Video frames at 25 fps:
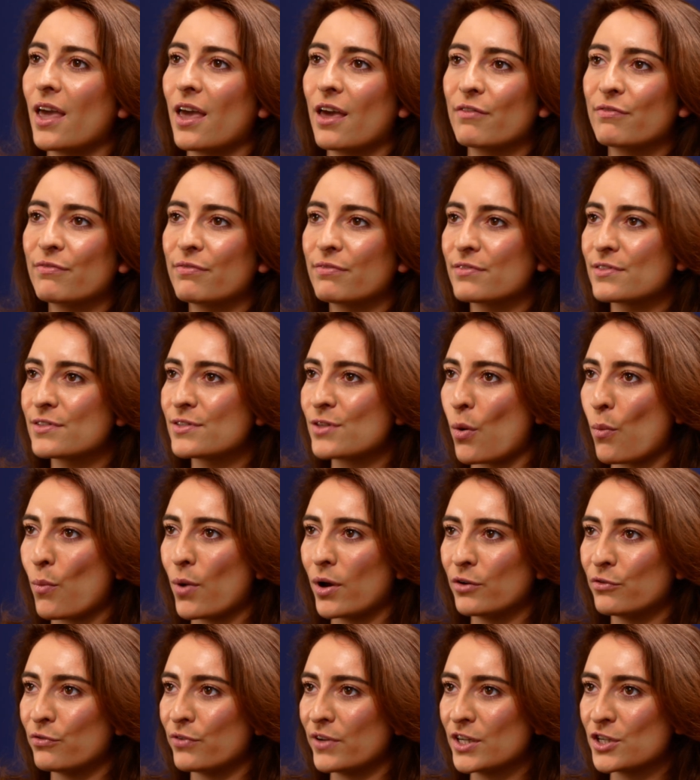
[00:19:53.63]
if
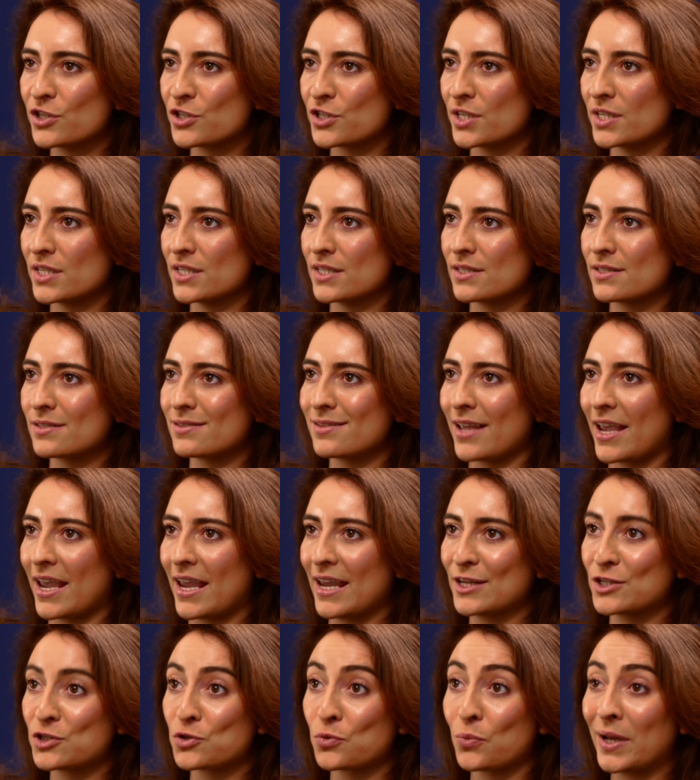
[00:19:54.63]
someone finishes
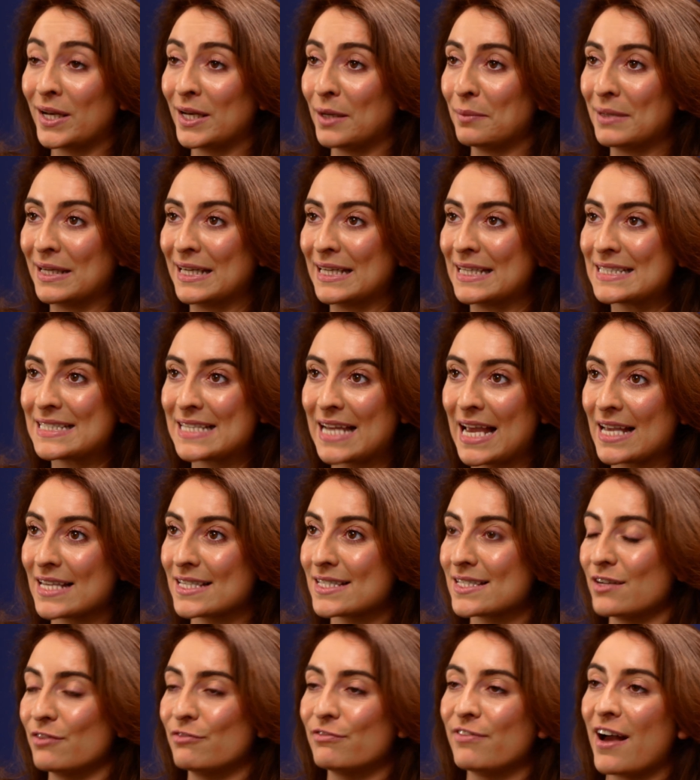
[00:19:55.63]
a 20-minute
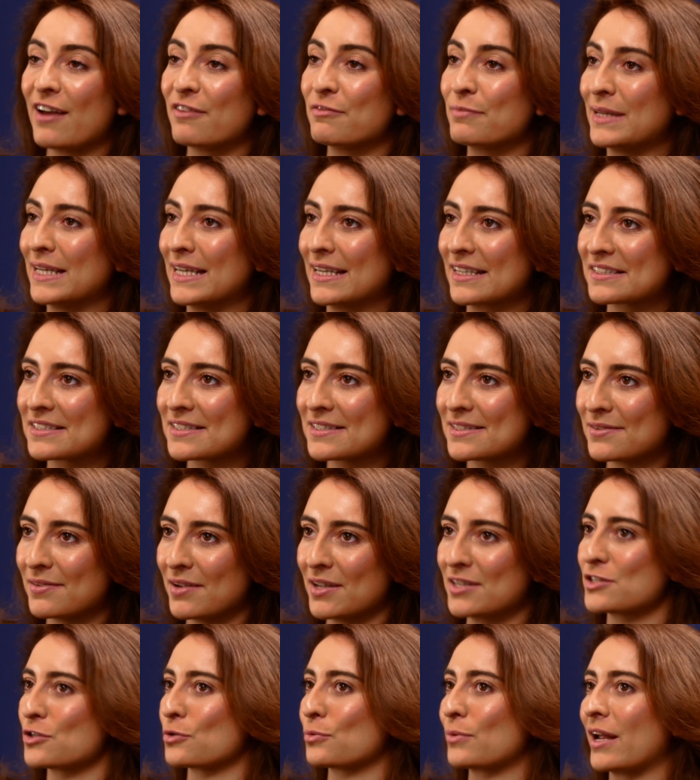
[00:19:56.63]
test in 5 minutes,
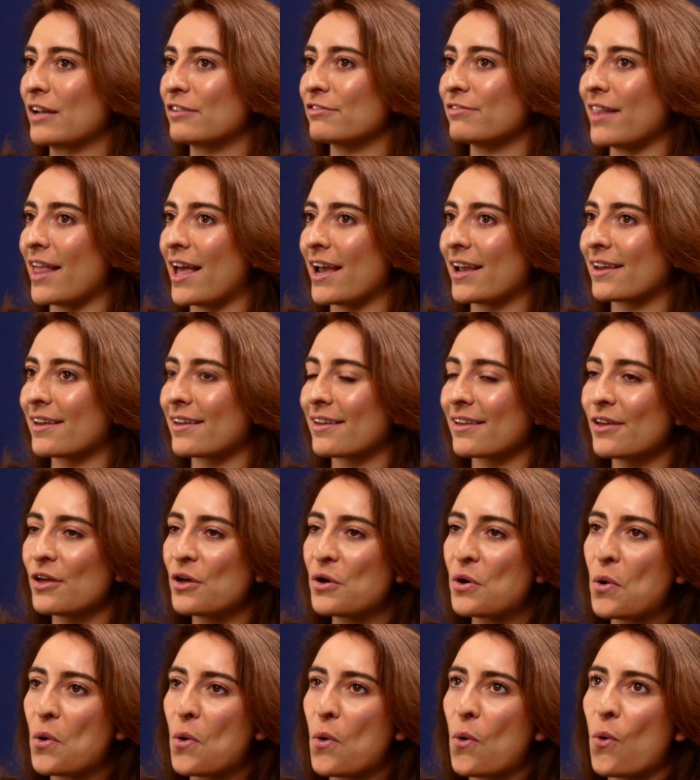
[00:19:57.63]
it's a red flag.
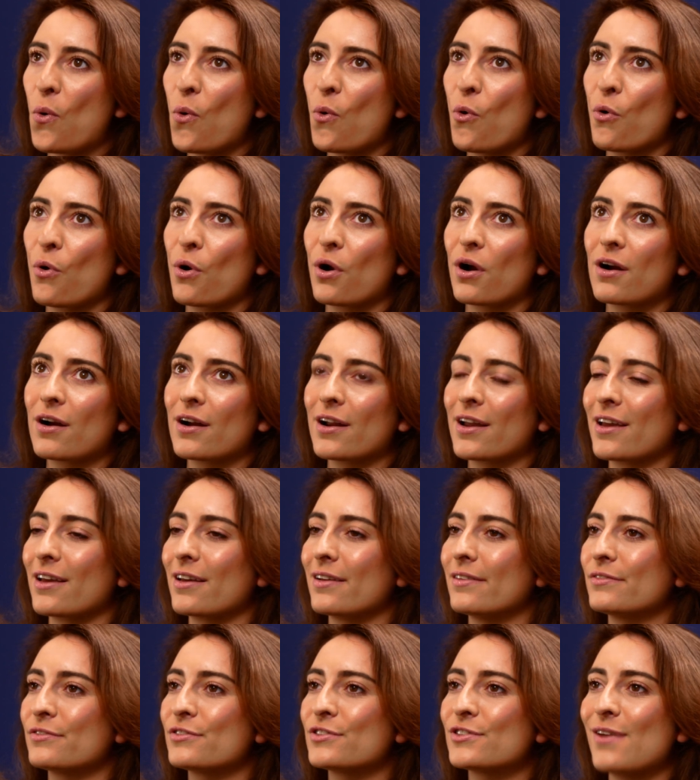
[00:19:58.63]
Or
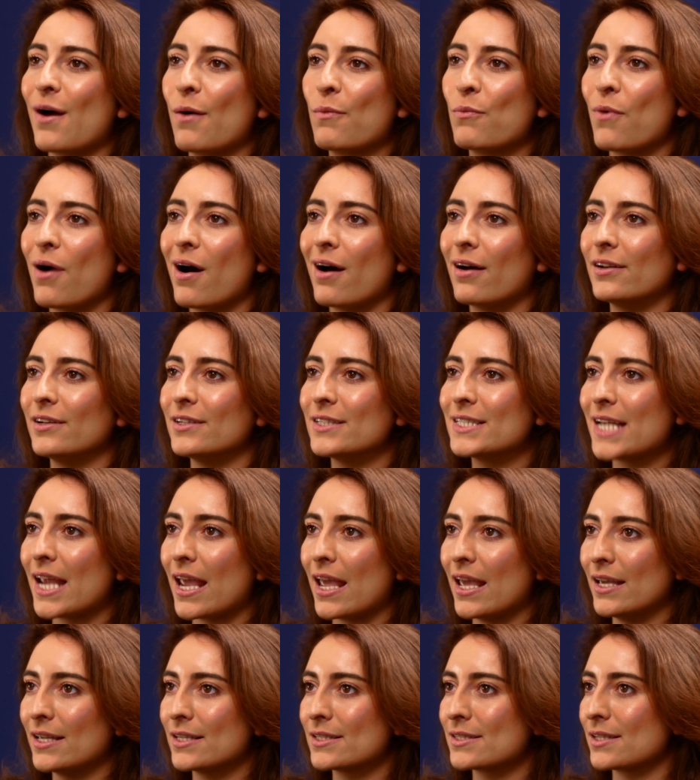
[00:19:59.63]
if someone
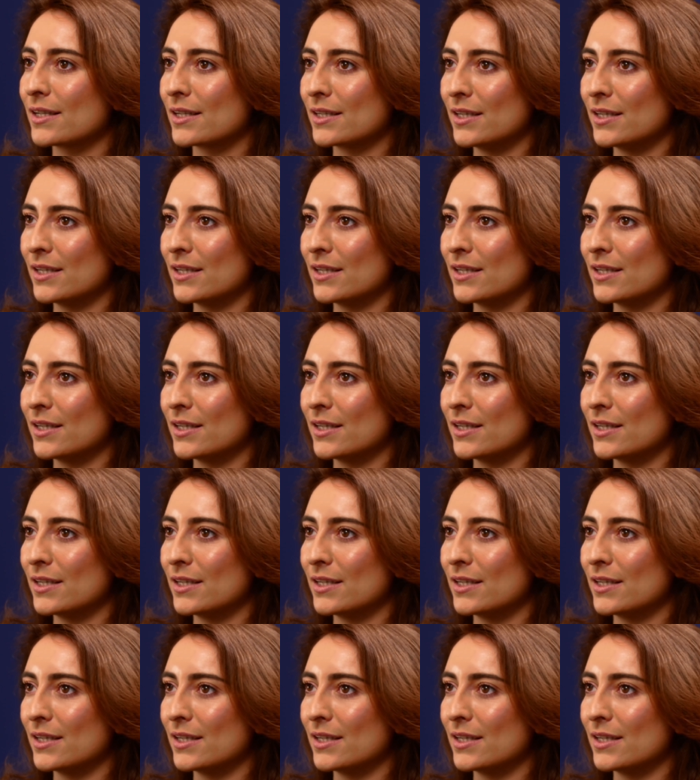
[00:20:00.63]
takes